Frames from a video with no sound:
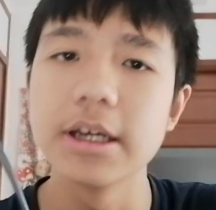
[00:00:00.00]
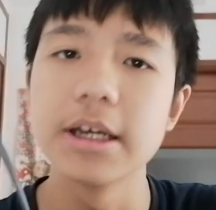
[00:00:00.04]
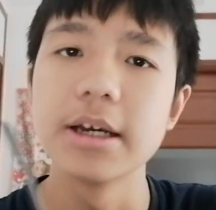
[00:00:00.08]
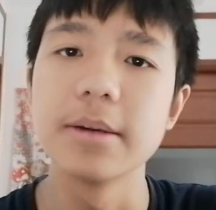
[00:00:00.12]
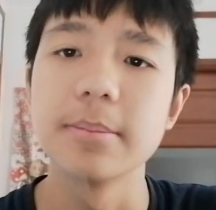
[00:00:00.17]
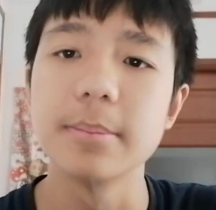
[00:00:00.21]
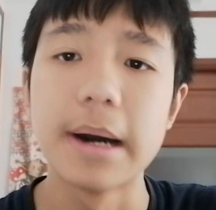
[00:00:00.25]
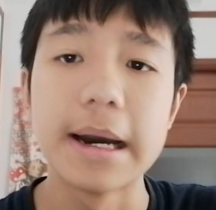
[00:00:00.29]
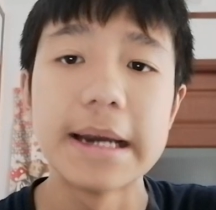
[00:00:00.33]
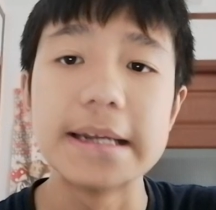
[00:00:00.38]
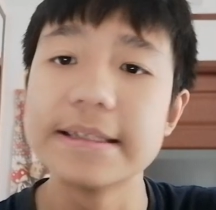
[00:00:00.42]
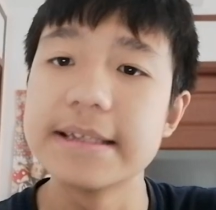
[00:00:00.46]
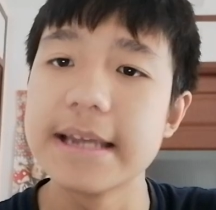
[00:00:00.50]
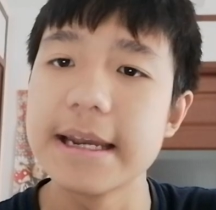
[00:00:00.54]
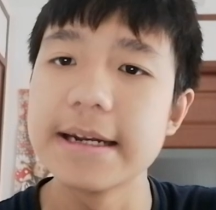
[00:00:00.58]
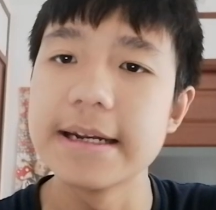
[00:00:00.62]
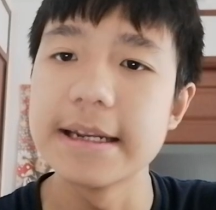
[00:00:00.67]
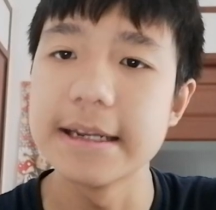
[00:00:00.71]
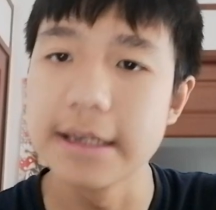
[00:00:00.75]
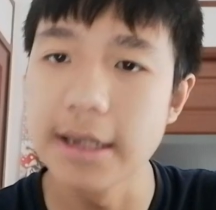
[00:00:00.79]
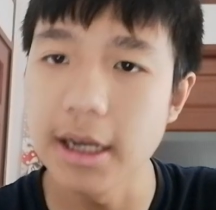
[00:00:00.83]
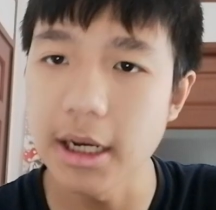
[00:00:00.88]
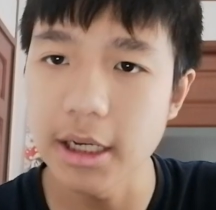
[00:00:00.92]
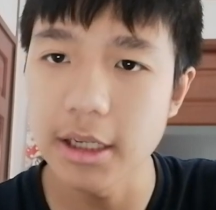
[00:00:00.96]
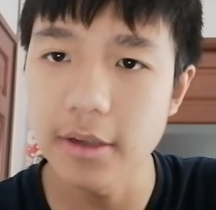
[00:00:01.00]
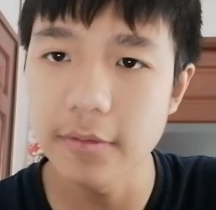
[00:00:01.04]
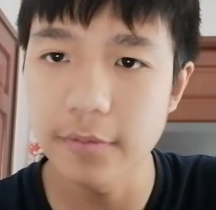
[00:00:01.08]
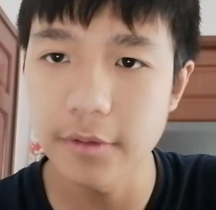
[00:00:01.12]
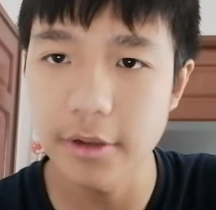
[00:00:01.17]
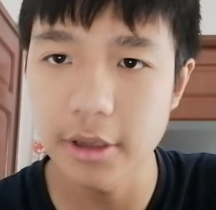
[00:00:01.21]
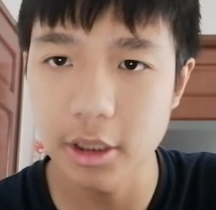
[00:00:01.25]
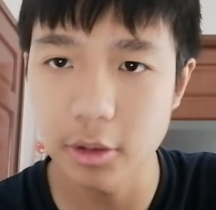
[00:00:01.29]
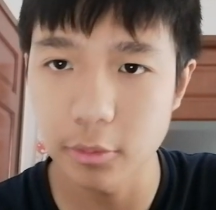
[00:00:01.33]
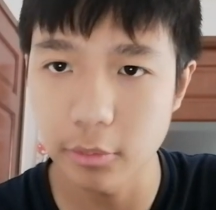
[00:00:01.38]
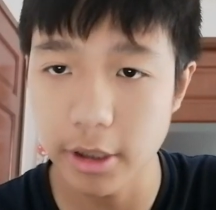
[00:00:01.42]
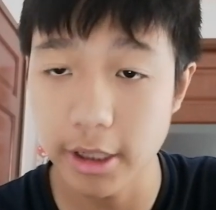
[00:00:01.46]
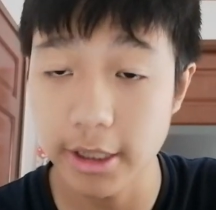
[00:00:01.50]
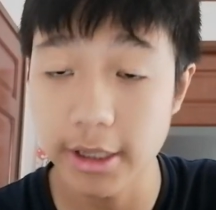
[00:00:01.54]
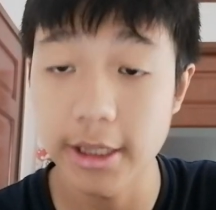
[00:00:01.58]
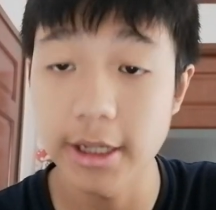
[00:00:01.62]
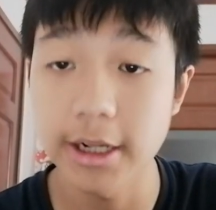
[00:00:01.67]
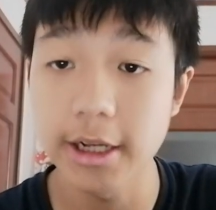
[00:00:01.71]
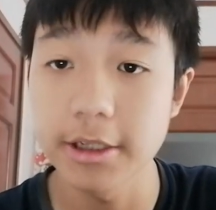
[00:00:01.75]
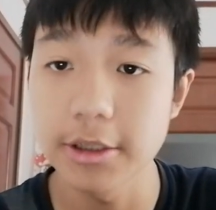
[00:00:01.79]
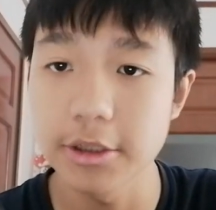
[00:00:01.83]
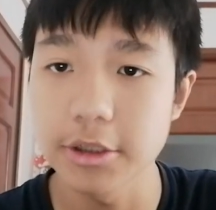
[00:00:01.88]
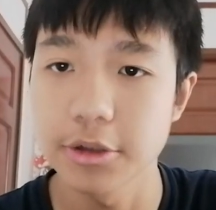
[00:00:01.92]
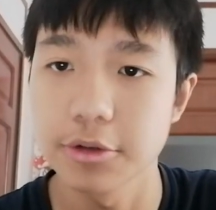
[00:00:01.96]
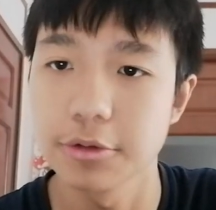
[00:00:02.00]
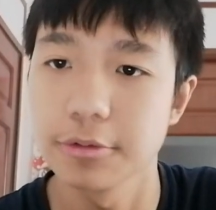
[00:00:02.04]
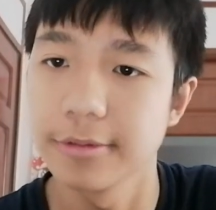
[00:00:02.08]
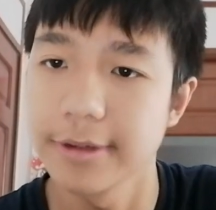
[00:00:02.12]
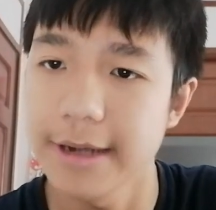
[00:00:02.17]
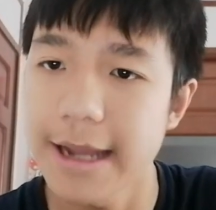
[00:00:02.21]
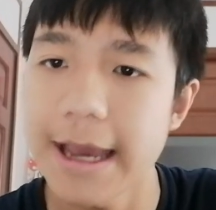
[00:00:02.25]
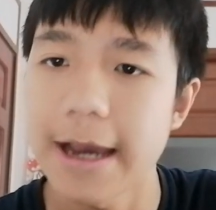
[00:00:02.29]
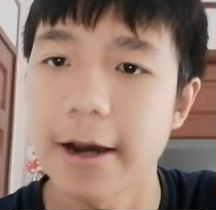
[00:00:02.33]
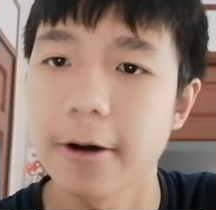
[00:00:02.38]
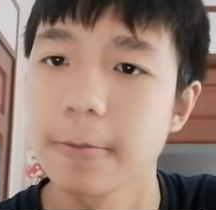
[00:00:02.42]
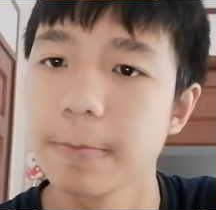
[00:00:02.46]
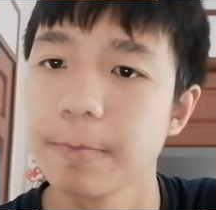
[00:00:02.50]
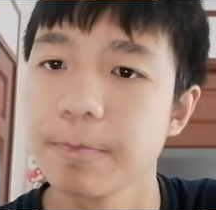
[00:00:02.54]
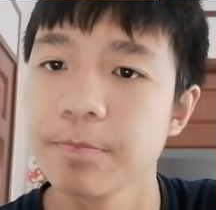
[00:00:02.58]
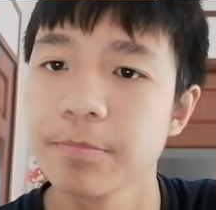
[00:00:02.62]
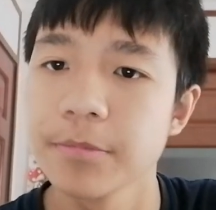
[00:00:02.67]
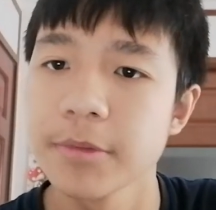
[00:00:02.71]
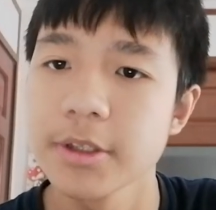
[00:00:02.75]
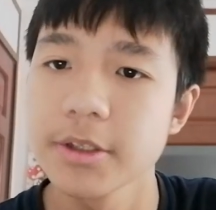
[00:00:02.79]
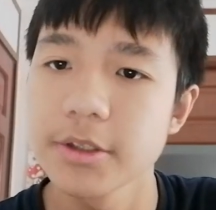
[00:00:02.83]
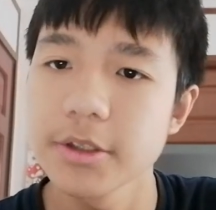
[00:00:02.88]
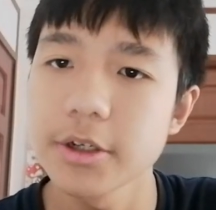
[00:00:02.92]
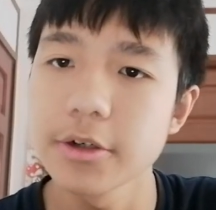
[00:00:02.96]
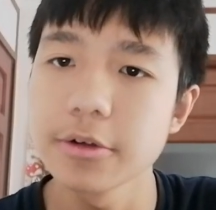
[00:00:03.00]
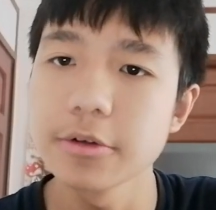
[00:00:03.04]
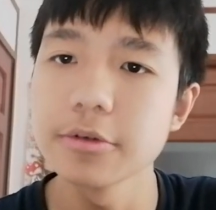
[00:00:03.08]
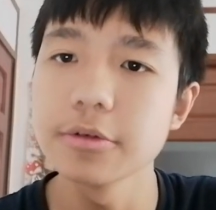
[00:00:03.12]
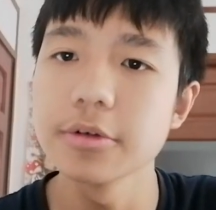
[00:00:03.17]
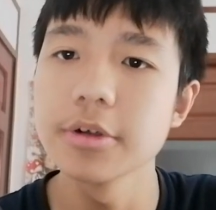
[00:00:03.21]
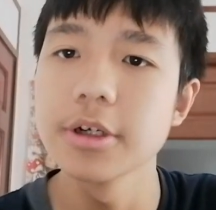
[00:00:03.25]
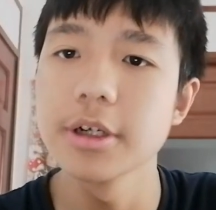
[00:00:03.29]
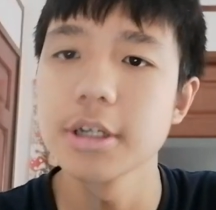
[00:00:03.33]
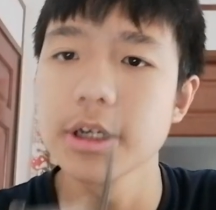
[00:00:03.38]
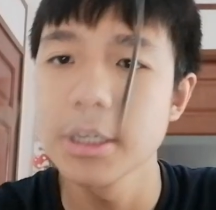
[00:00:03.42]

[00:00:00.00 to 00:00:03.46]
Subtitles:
my daily life in the way that I do now. So,